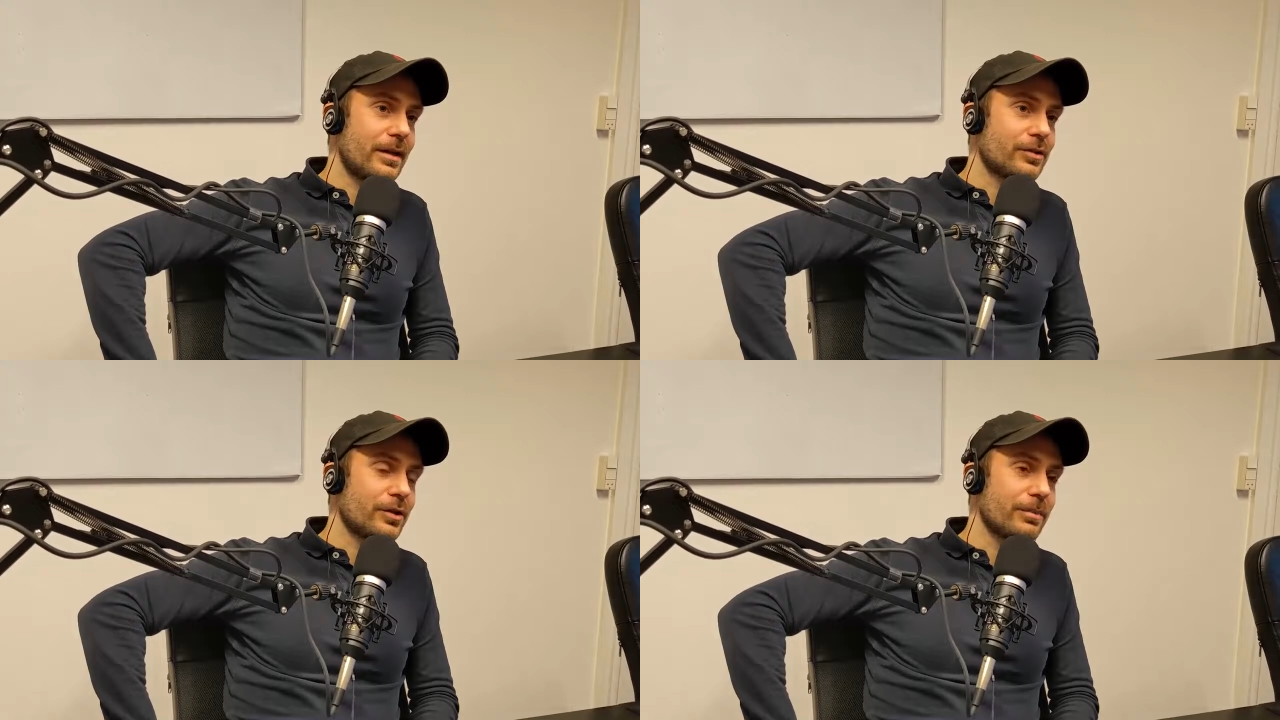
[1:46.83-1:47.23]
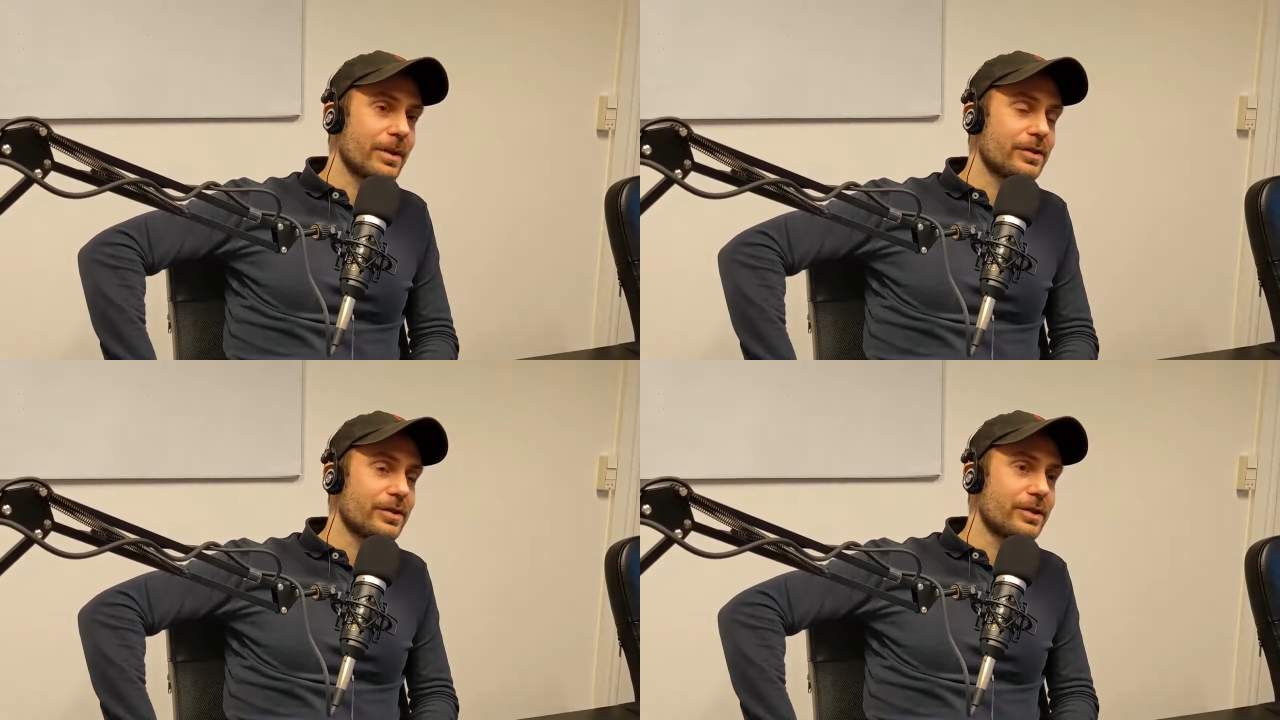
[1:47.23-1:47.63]
and mm.
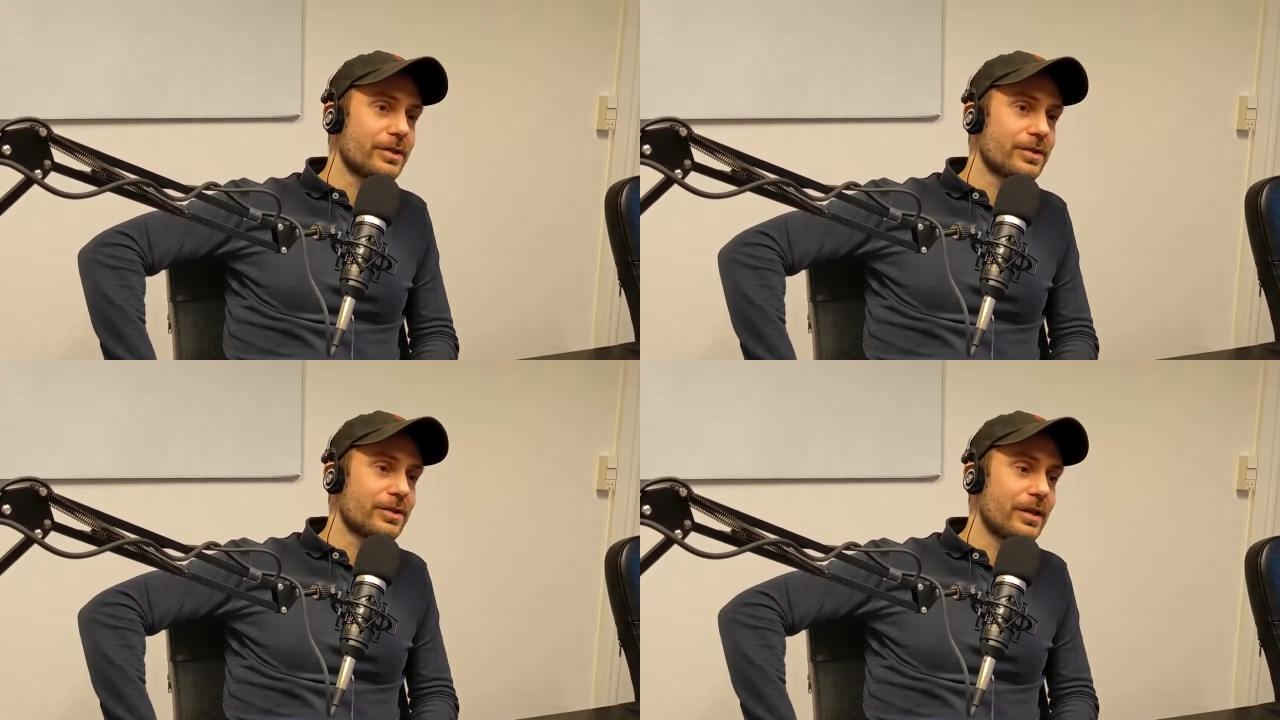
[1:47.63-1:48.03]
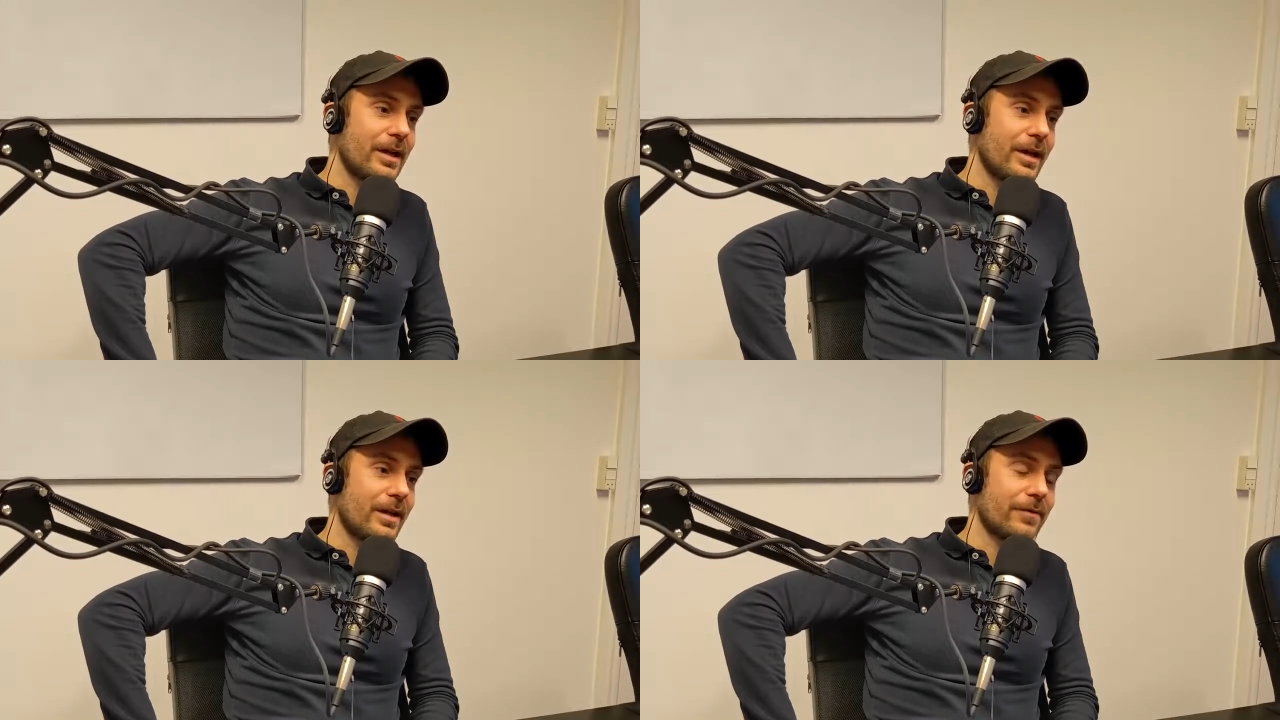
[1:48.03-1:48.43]
chimpanzees
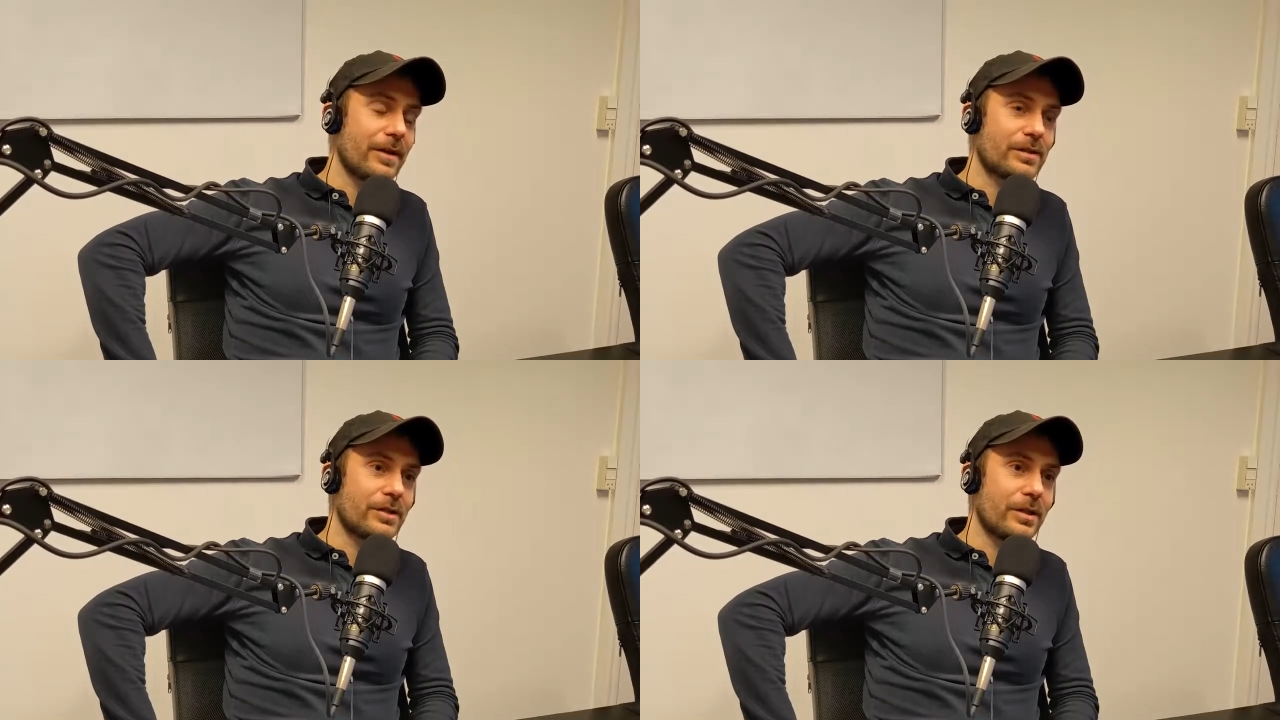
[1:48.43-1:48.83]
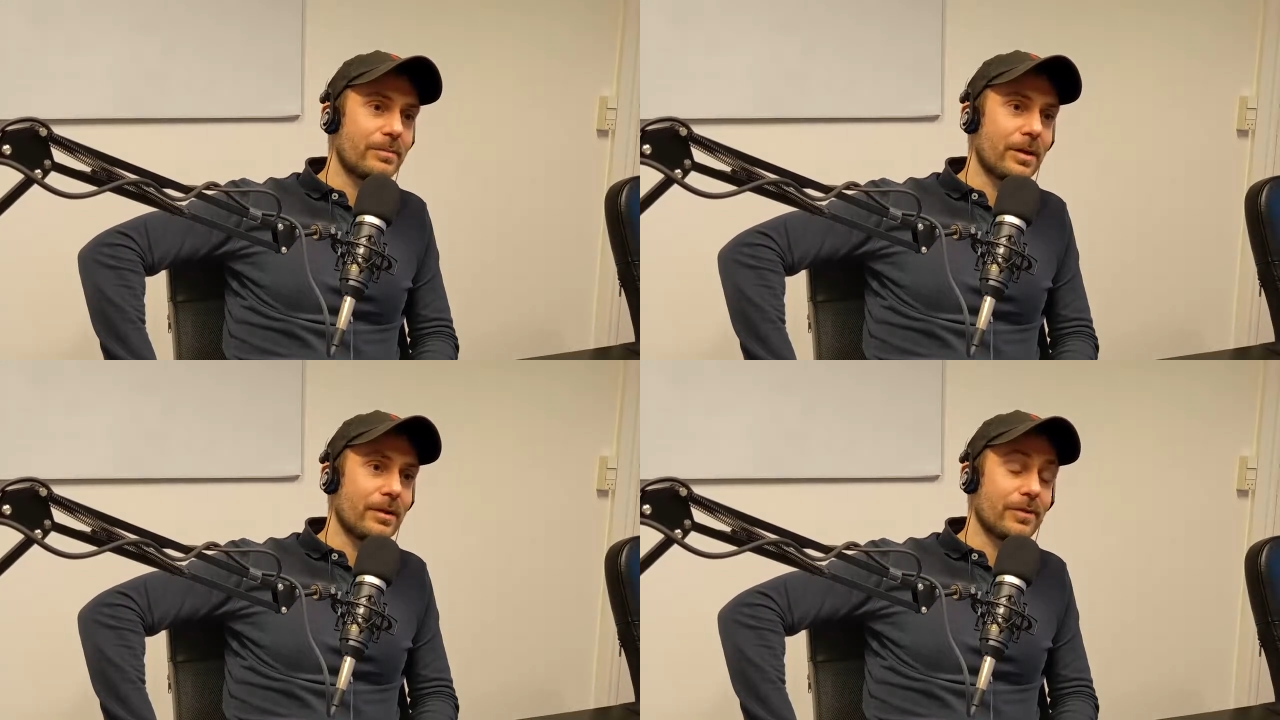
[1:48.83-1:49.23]
and are fascinated by,